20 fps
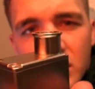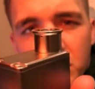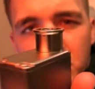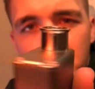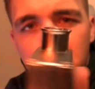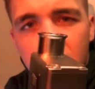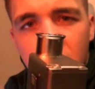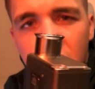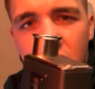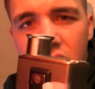
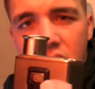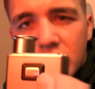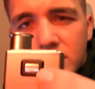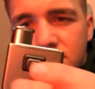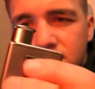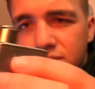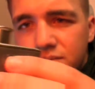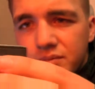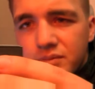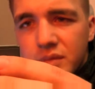but
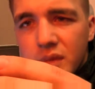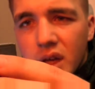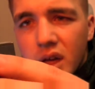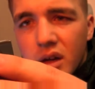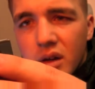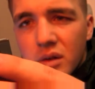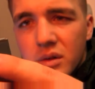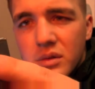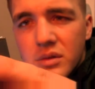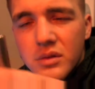I
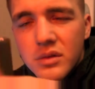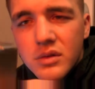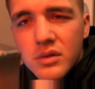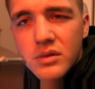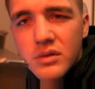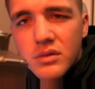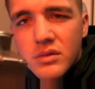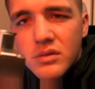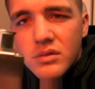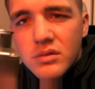don't
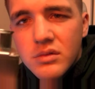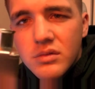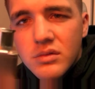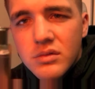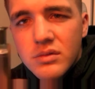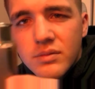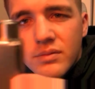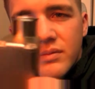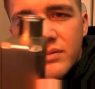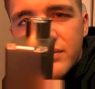
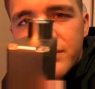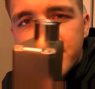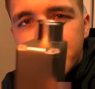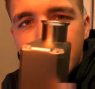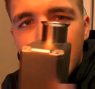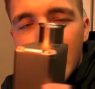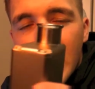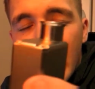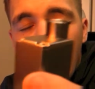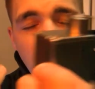
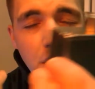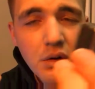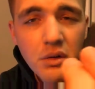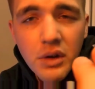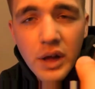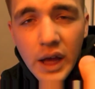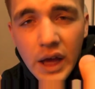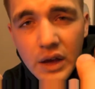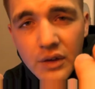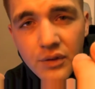
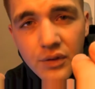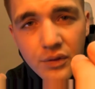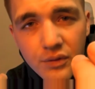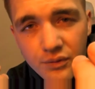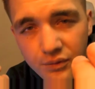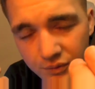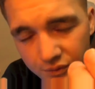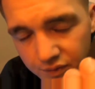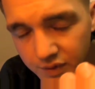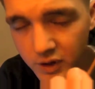
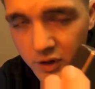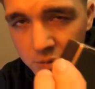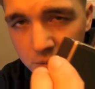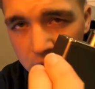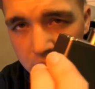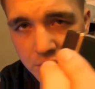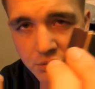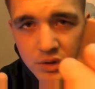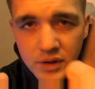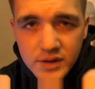have very
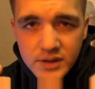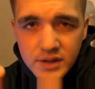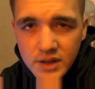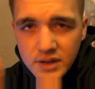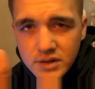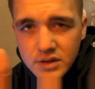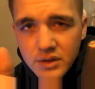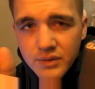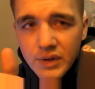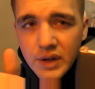many
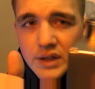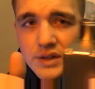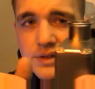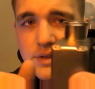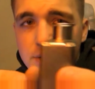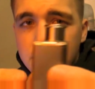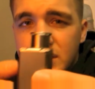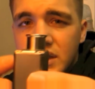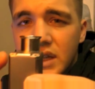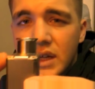recessed
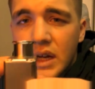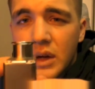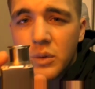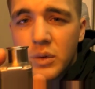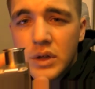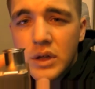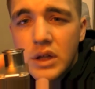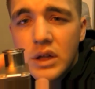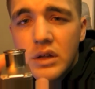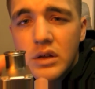devices that I
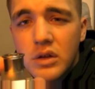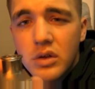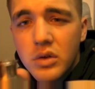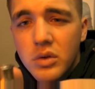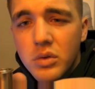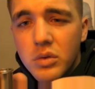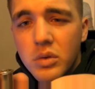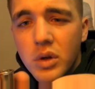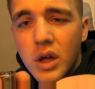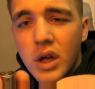would need
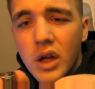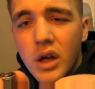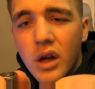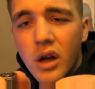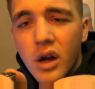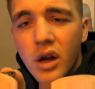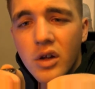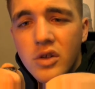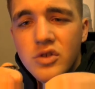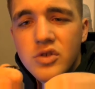to
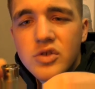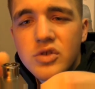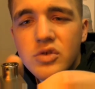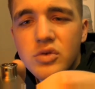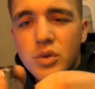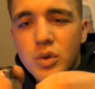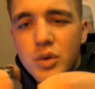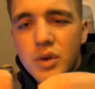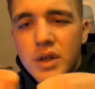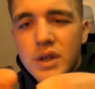
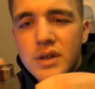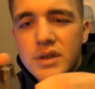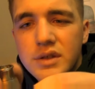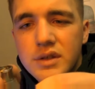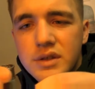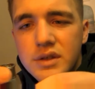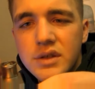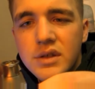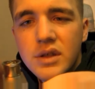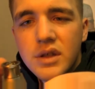unscrew
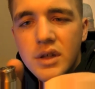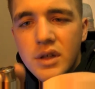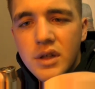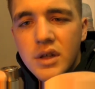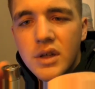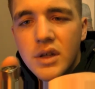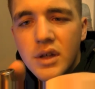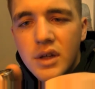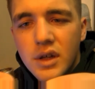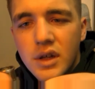this
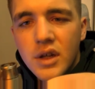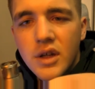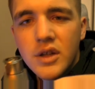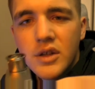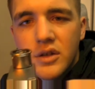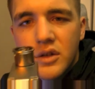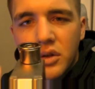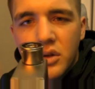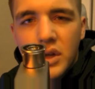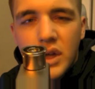
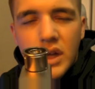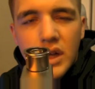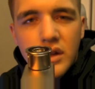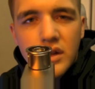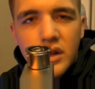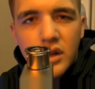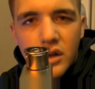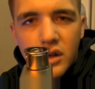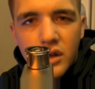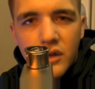to get it
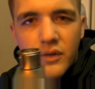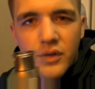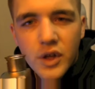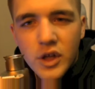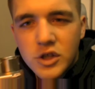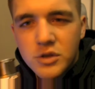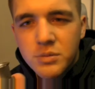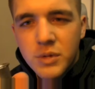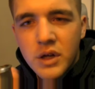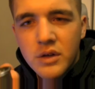to look
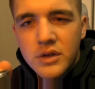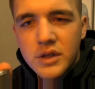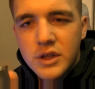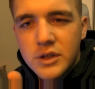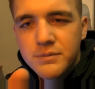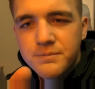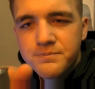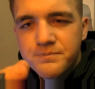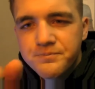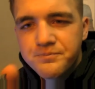flush
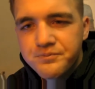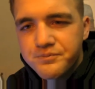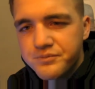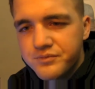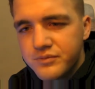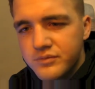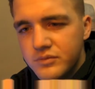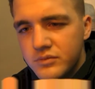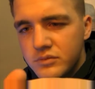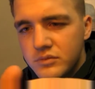mounted.
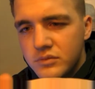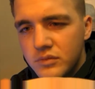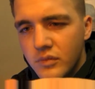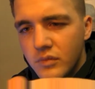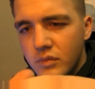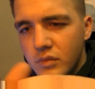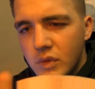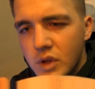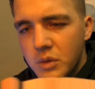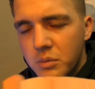
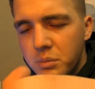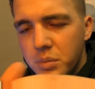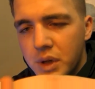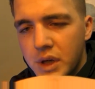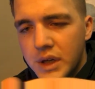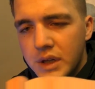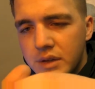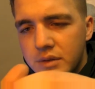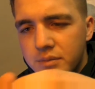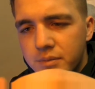
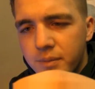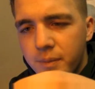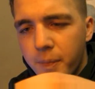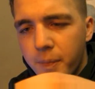But